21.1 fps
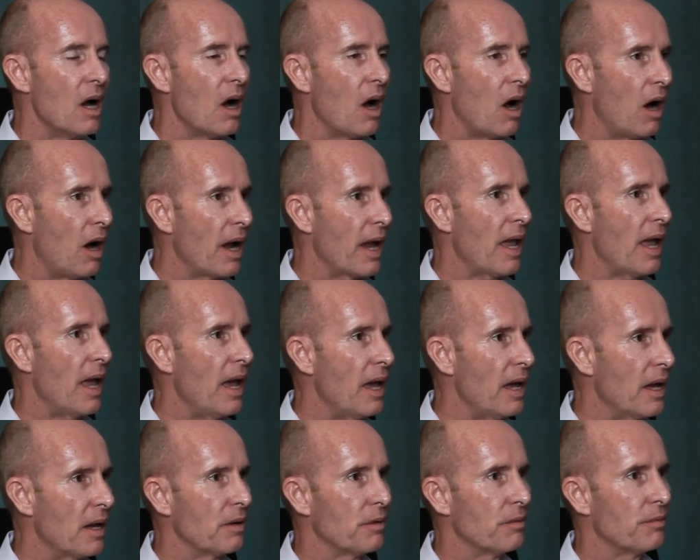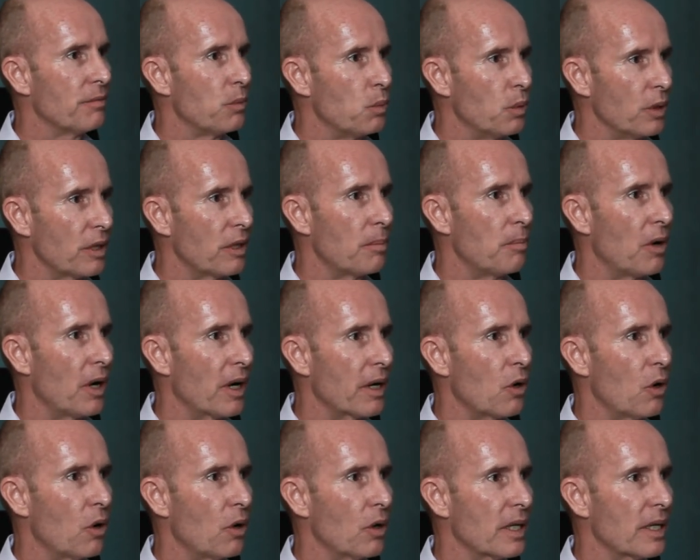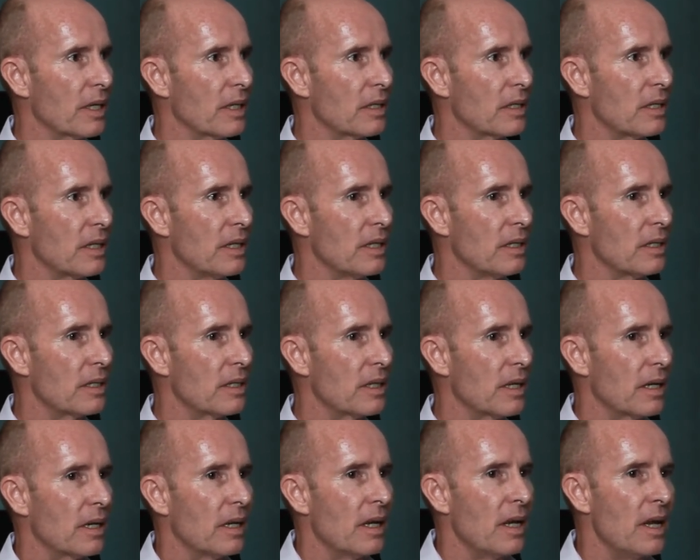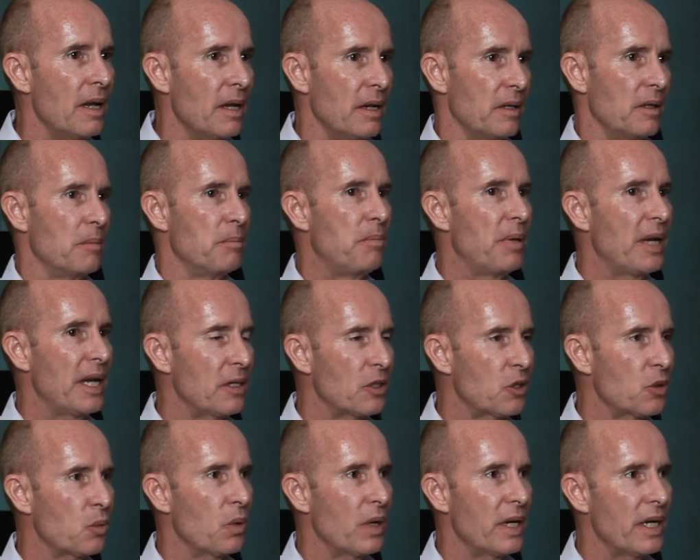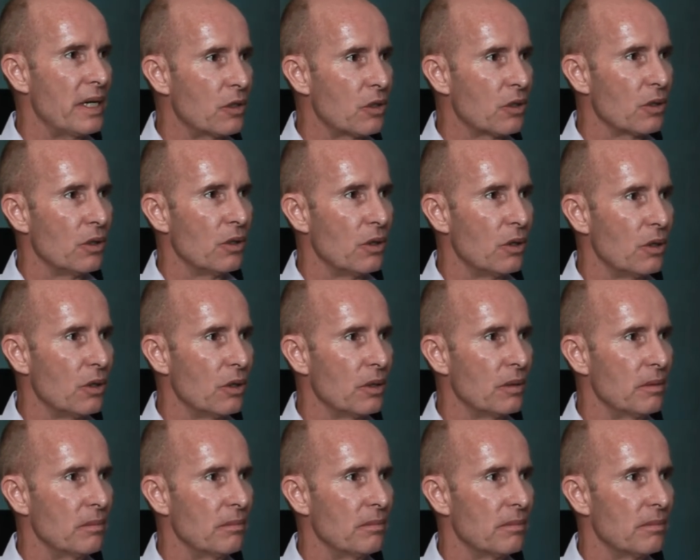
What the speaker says: I have with my colleagues is that the best way to learn